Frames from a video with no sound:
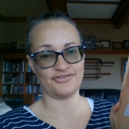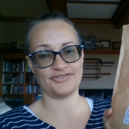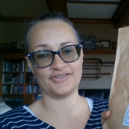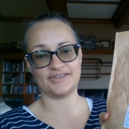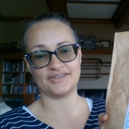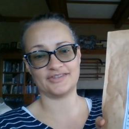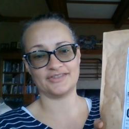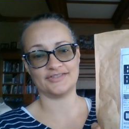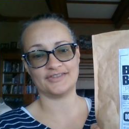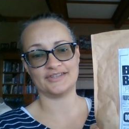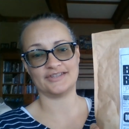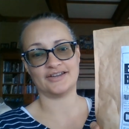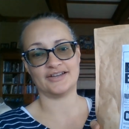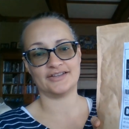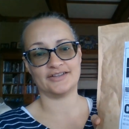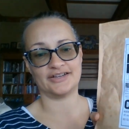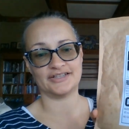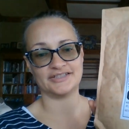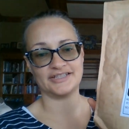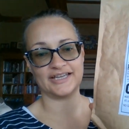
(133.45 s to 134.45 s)
The, the,
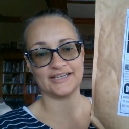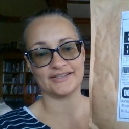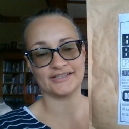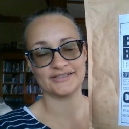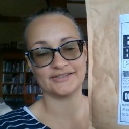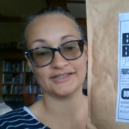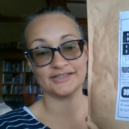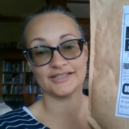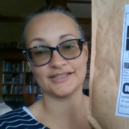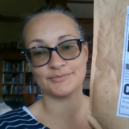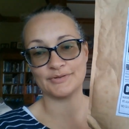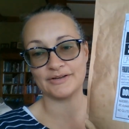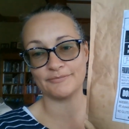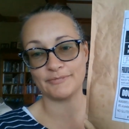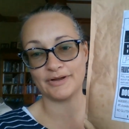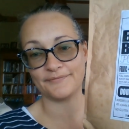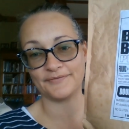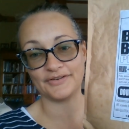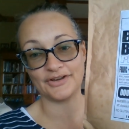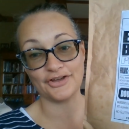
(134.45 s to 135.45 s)
I, I, take this. This is one of
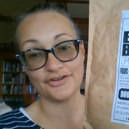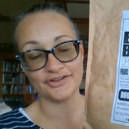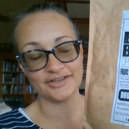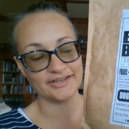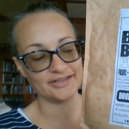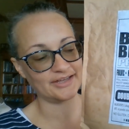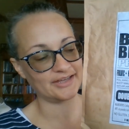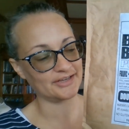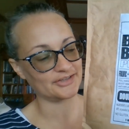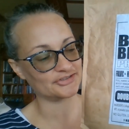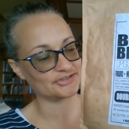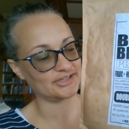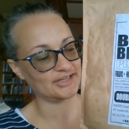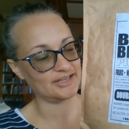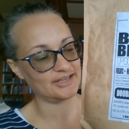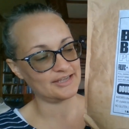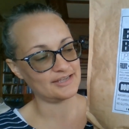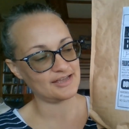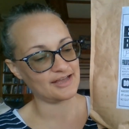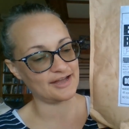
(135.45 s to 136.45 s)
my whanaunga,
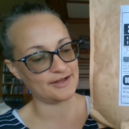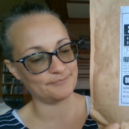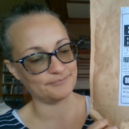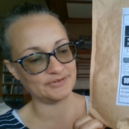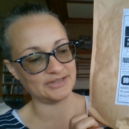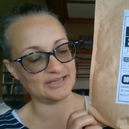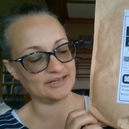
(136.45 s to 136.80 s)
actually, um,